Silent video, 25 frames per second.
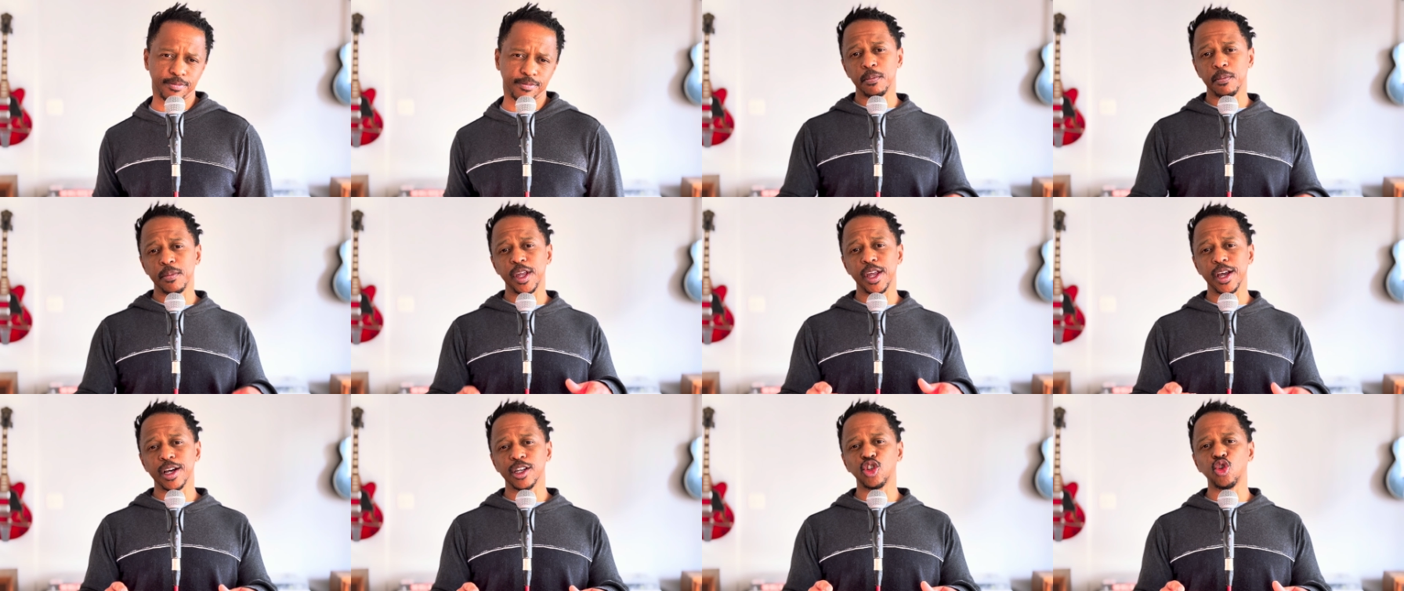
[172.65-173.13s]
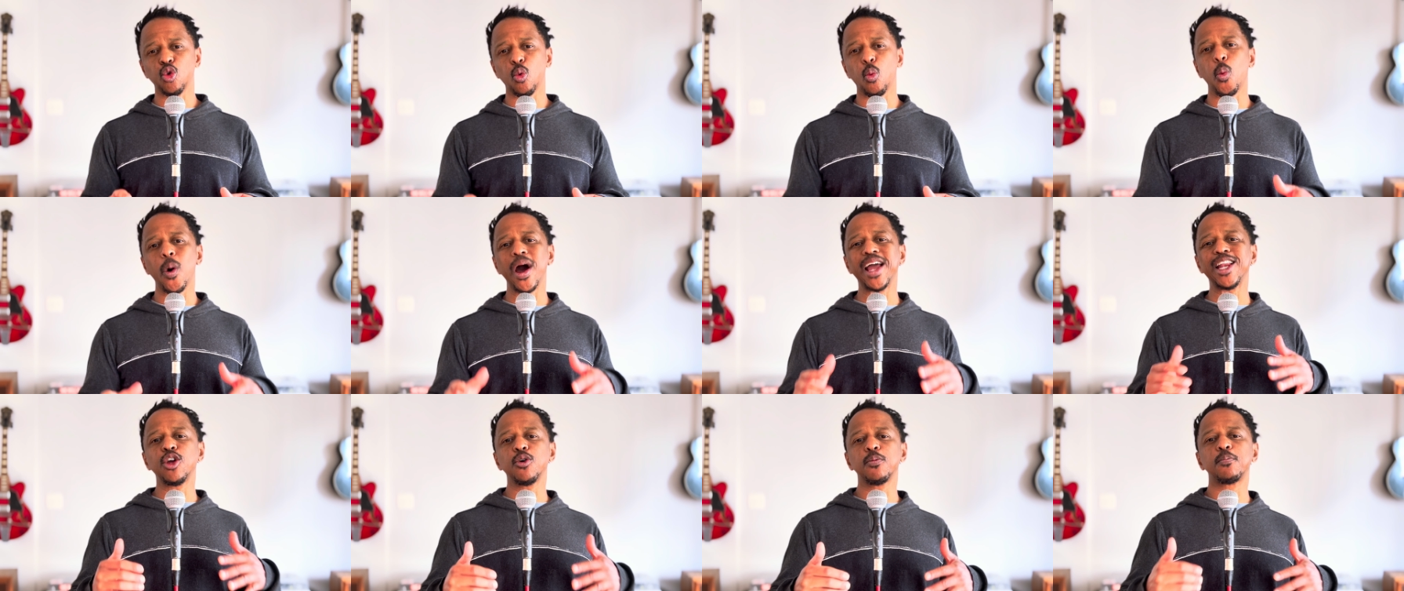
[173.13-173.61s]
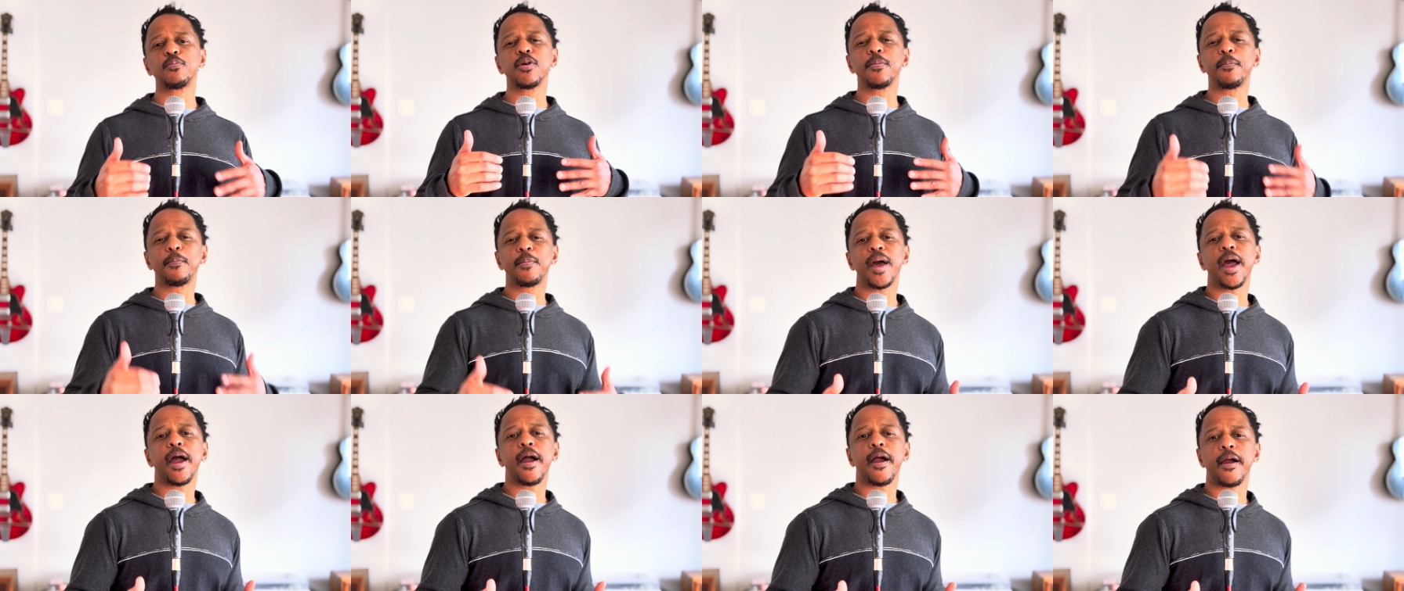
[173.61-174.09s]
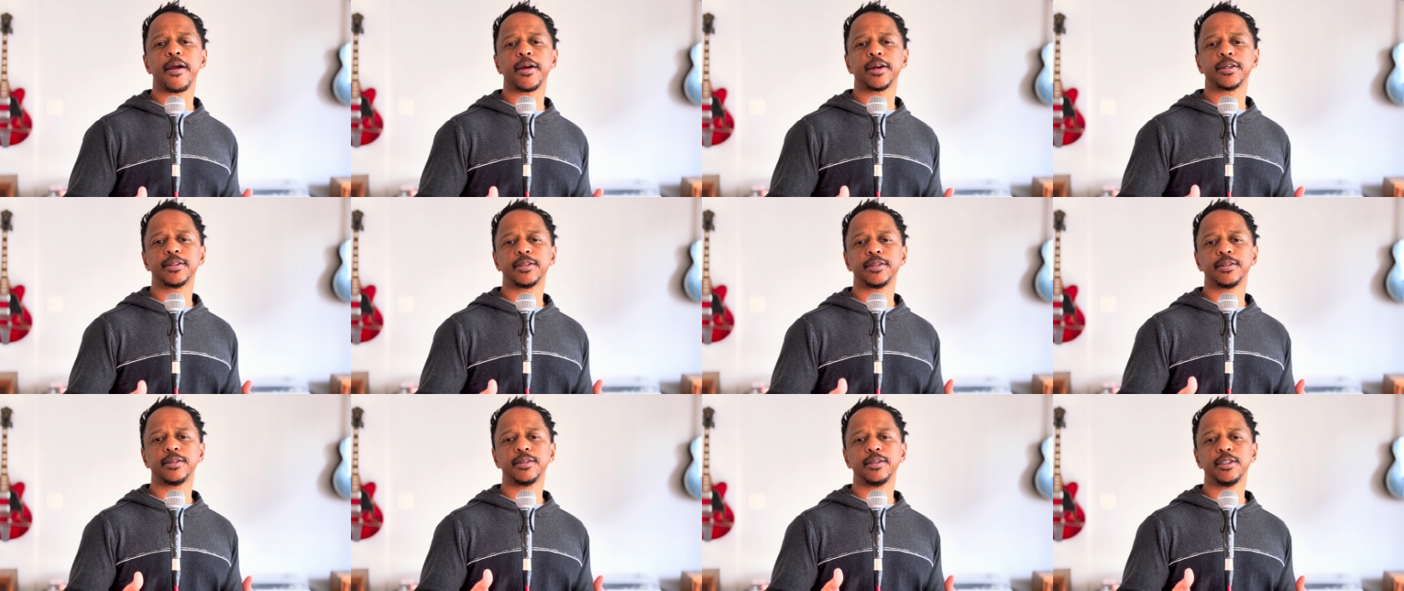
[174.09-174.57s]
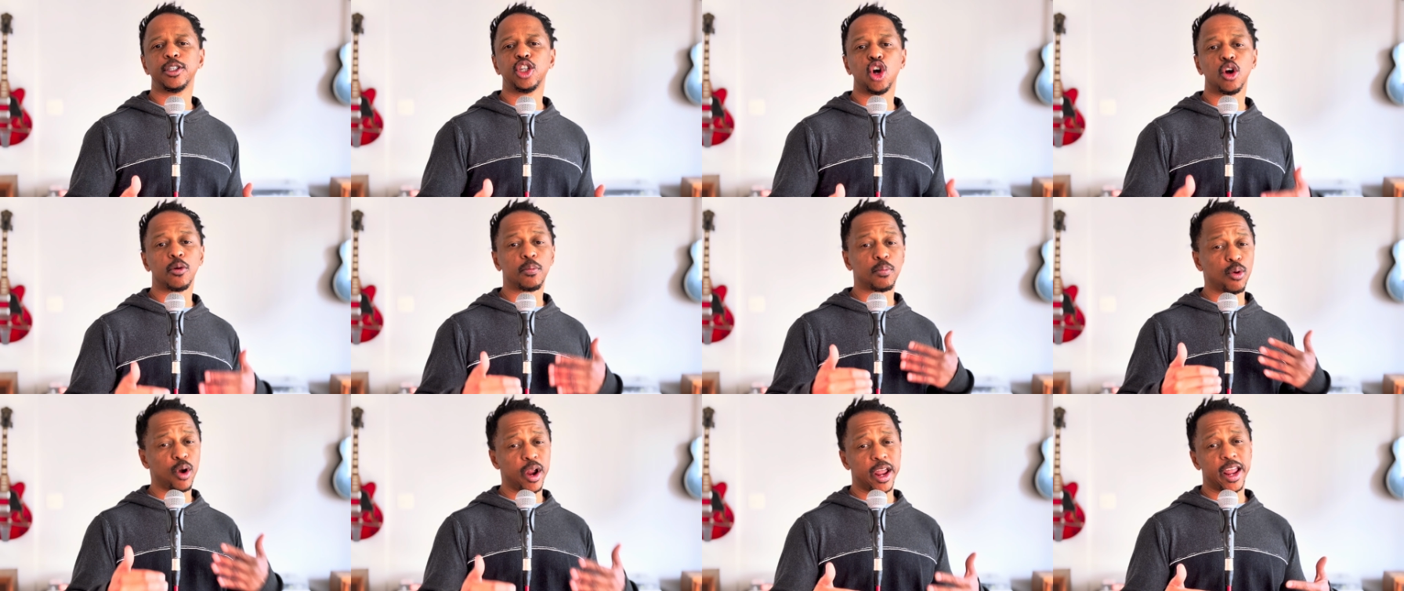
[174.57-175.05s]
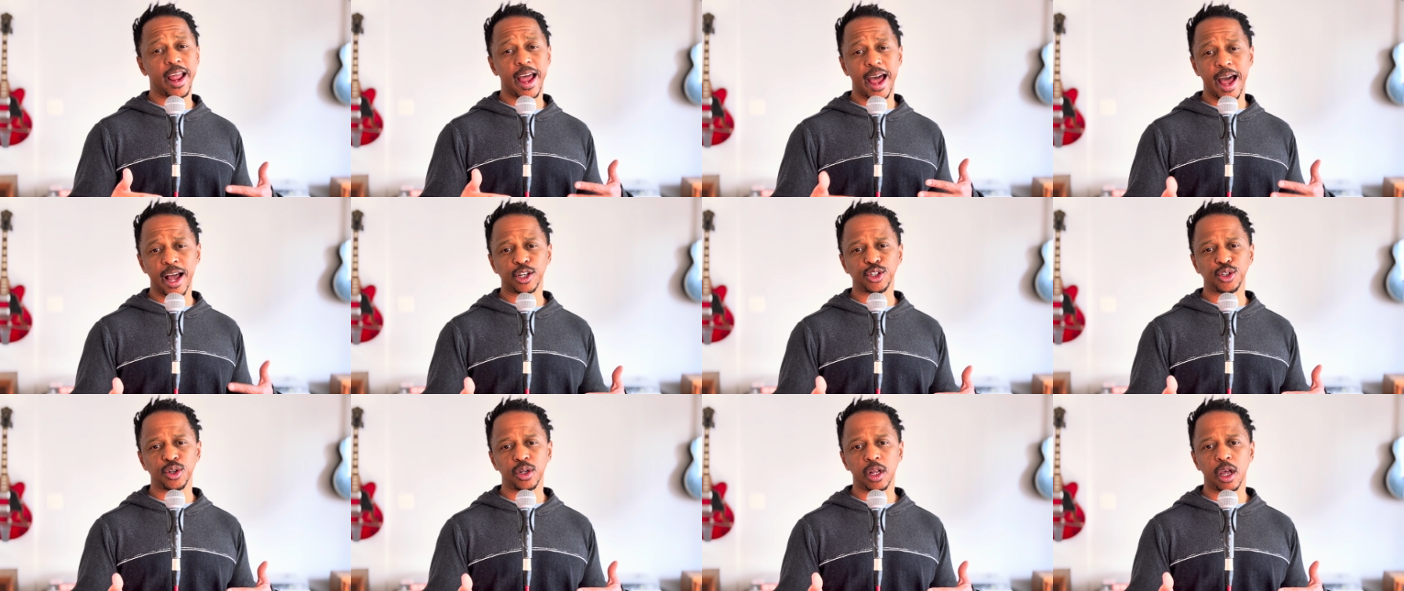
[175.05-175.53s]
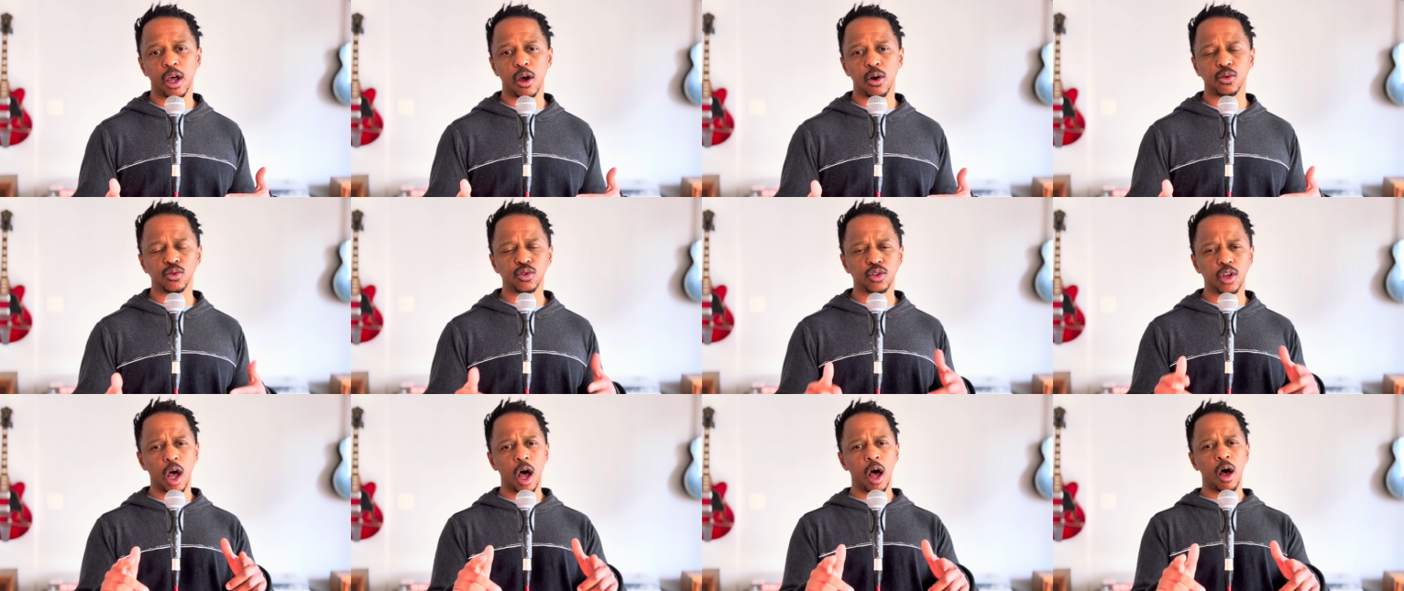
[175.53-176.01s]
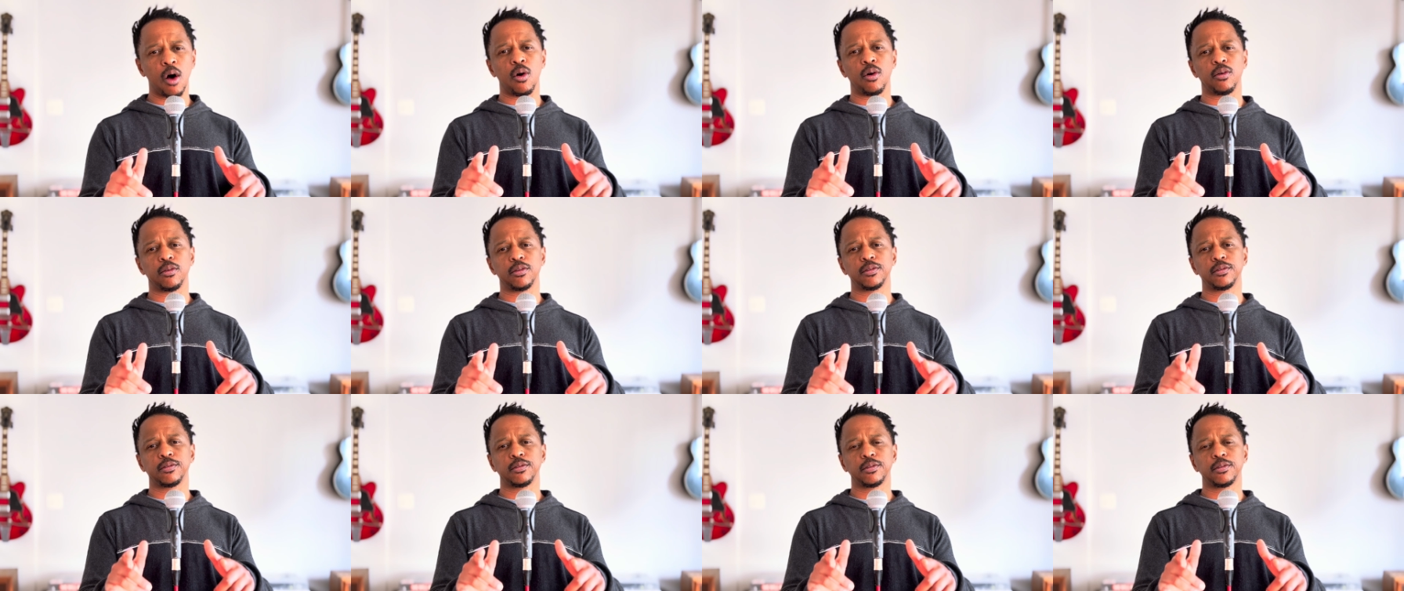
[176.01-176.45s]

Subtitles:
Because when you prepare, your brain actually goes, oh,